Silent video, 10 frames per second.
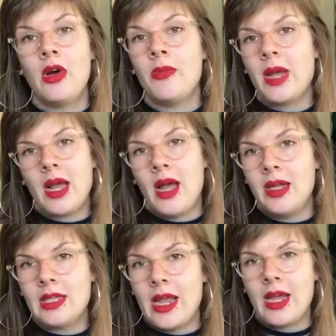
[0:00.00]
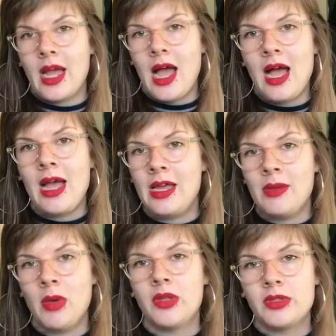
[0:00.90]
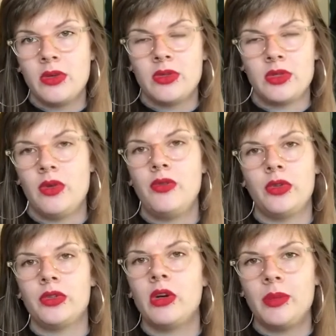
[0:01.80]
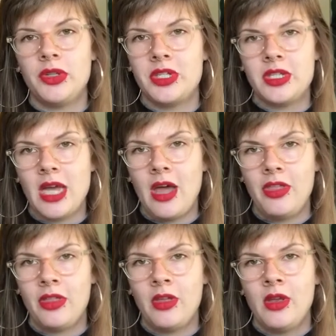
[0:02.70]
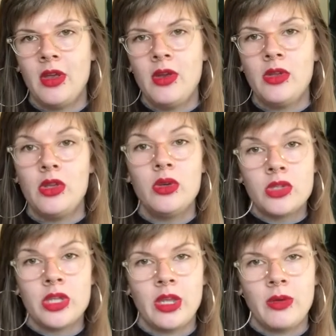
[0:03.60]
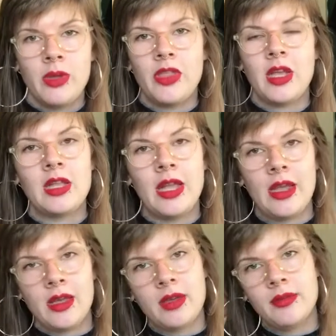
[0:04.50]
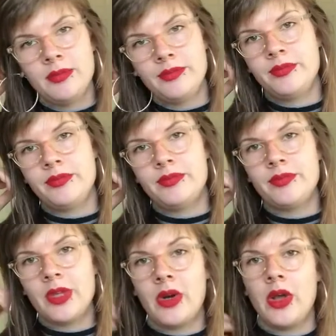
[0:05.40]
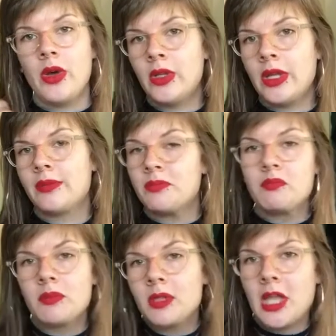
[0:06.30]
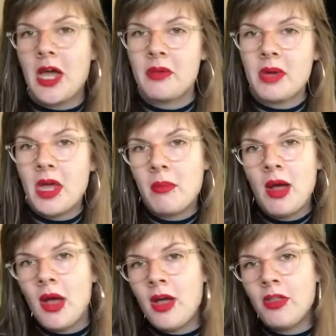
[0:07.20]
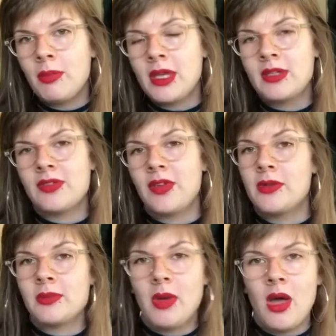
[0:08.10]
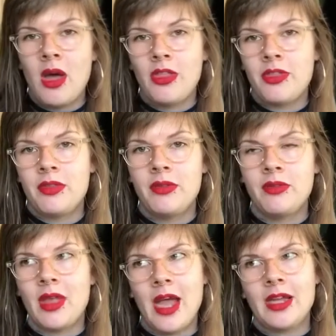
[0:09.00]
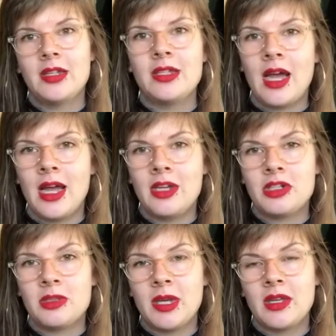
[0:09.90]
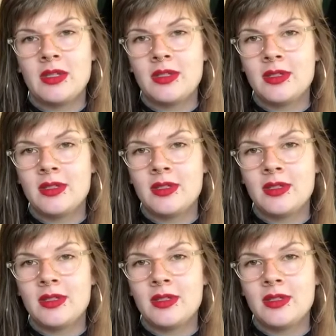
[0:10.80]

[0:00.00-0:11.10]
my god, like I am also so vulnerable to death. Usually we think like, I don't know, like glad I'm not a moth, because if I was a moth, I could die just because